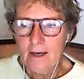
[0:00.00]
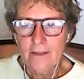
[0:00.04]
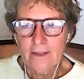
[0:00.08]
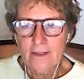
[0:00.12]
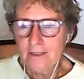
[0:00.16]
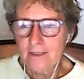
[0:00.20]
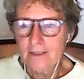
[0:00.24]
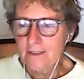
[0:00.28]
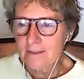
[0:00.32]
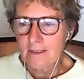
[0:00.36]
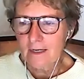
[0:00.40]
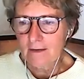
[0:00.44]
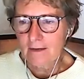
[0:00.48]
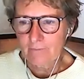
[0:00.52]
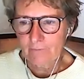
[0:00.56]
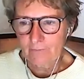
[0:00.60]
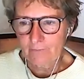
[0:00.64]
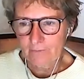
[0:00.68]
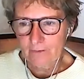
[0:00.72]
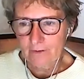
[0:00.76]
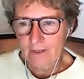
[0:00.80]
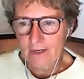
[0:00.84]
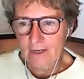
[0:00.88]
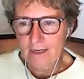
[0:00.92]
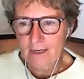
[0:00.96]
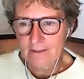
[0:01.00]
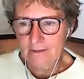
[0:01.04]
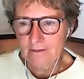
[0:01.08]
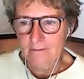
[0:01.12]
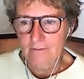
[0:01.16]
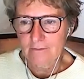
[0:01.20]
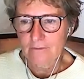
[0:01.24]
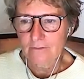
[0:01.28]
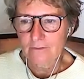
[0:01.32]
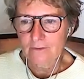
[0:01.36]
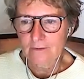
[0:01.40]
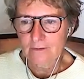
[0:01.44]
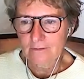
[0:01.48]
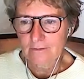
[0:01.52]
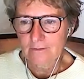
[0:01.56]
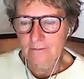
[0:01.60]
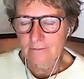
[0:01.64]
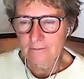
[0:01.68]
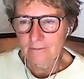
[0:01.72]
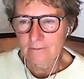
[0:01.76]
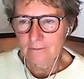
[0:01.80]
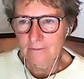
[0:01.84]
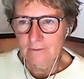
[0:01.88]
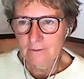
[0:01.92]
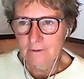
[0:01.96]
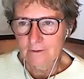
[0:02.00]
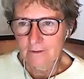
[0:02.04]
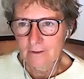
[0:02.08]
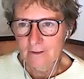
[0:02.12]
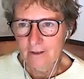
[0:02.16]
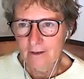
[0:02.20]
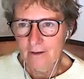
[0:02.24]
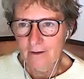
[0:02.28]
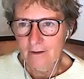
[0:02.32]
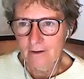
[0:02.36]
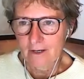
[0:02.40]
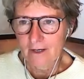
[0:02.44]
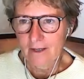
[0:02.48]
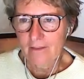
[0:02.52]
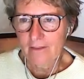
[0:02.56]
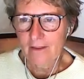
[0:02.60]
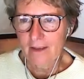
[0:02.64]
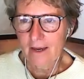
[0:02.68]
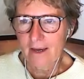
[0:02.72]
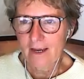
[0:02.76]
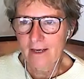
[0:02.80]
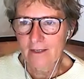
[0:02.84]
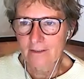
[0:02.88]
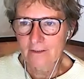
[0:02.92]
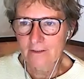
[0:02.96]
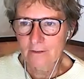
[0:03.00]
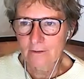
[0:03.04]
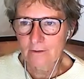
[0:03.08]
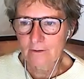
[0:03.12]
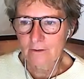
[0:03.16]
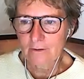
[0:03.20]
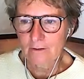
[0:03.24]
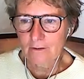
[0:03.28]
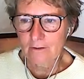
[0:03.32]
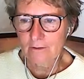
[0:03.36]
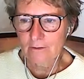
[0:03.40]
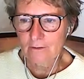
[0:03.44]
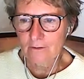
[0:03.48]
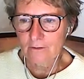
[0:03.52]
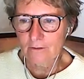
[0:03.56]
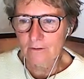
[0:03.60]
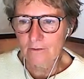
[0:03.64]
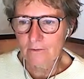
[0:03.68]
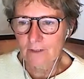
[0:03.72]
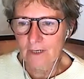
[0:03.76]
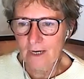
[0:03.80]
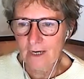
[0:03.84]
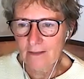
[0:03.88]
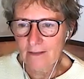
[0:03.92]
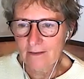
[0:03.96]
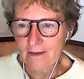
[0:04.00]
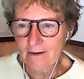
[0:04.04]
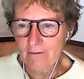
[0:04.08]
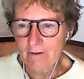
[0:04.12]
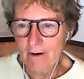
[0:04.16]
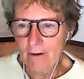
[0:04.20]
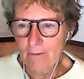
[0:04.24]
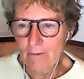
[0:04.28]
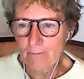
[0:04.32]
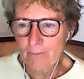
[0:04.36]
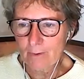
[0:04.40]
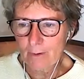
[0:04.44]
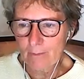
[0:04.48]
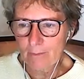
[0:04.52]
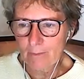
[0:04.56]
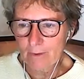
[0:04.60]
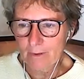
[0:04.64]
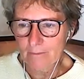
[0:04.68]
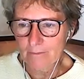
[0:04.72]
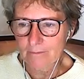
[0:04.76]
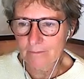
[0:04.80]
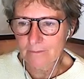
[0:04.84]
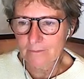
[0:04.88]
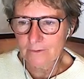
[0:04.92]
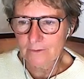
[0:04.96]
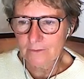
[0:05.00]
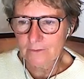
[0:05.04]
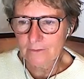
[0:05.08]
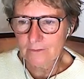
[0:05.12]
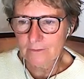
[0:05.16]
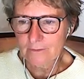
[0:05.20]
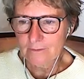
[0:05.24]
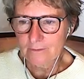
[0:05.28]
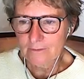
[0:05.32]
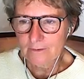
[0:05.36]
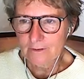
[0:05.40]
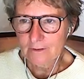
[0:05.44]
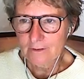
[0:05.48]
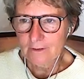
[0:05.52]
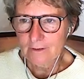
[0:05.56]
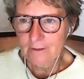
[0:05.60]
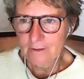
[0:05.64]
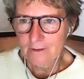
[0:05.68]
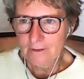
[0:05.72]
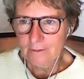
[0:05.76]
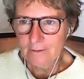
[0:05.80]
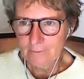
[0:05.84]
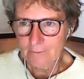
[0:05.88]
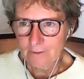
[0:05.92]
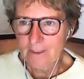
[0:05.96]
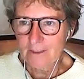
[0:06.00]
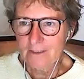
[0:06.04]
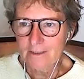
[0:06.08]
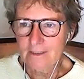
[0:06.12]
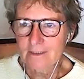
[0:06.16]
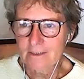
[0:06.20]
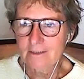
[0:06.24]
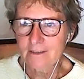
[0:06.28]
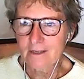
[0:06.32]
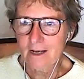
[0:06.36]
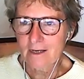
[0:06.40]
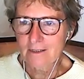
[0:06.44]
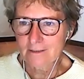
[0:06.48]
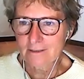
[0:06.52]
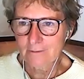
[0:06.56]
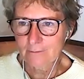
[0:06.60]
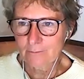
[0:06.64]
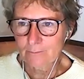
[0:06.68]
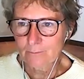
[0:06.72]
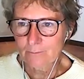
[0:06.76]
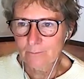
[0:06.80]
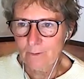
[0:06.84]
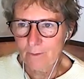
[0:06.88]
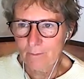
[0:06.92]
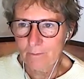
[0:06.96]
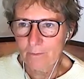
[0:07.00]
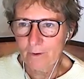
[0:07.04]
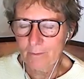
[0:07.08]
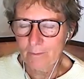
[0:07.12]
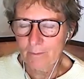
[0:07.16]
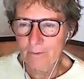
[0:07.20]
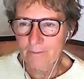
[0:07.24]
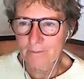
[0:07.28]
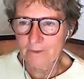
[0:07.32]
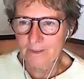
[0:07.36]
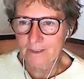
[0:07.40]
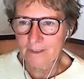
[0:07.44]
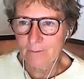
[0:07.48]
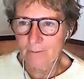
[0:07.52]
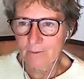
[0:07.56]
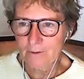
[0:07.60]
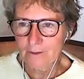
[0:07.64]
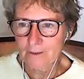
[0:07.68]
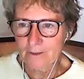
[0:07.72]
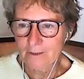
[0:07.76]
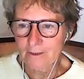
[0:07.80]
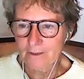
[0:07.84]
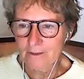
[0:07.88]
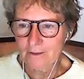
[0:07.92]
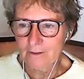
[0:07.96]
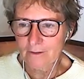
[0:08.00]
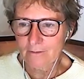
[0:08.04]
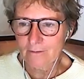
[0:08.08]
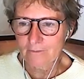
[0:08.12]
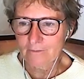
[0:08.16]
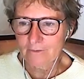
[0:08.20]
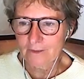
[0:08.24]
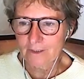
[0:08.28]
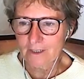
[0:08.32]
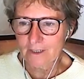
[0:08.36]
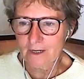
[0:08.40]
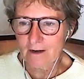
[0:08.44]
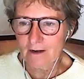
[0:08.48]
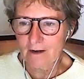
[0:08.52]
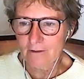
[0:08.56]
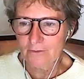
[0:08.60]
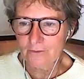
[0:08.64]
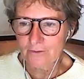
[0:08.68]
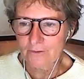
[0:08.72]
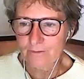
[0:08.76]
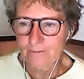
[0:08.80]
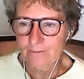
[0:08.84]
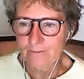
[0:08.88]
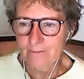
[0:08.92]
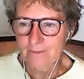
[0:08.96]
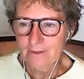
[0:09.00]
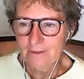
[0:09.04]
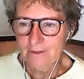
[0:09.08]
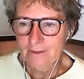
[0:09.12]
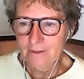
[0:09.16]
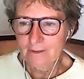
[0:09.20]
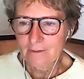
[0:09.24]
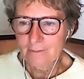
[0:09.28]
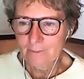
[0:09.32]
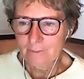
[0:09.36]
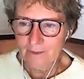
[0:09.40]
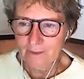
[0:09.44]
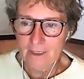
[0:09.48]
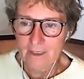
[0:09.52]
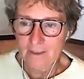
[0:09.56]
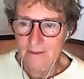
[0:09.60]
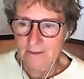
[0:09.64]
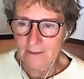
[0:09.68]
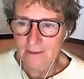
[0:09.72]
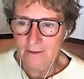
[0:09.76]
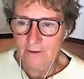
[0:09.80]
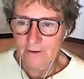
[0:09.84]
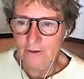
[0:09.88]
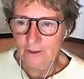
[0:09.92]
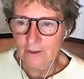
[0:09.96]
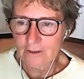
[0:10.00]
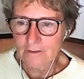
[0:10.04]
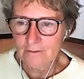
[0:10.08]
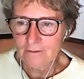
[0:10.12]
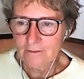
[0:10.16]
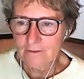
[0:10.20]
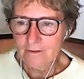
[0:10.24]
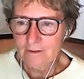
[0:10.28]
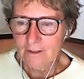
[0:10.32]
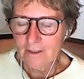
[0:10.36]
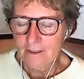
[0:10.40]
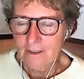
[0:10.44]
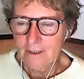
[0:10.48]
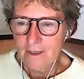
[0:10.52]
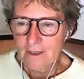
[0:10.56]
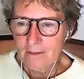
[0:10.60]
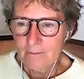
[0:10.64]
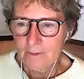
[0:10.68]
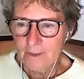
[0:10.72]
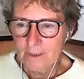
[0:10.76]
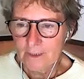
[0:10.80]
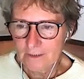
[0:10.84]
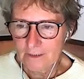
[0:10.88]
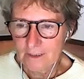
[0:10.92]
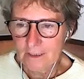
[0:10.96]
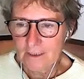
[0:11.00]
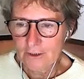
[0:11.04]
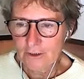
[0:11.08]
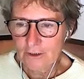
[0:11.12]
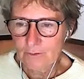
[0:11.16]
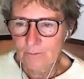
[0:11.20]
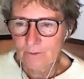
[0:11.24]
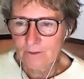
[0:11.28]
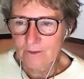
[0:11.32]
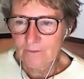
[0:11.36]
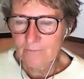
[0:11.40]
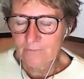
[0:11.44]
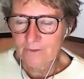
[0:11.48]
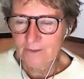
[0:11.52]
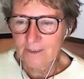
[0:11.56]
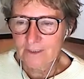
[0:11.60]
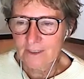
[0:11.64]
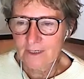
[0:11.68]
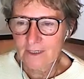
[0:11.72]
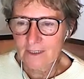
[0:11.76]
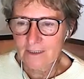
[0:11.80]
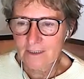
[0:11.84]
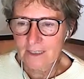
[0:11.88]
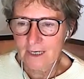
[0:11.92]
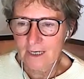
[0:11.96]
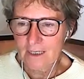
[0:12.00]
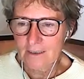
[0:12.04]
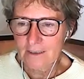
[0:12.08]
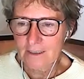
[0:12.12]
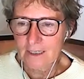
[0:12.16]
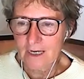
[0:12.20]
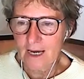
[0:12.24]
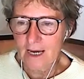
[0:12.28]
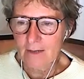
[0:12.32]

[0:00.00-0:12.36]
They didn't have lessons. Right? They had to create their own problems they discuss what problems they wanted to solve in the classroom with their teacher, mm-hmm. but the teacher was a facilitator.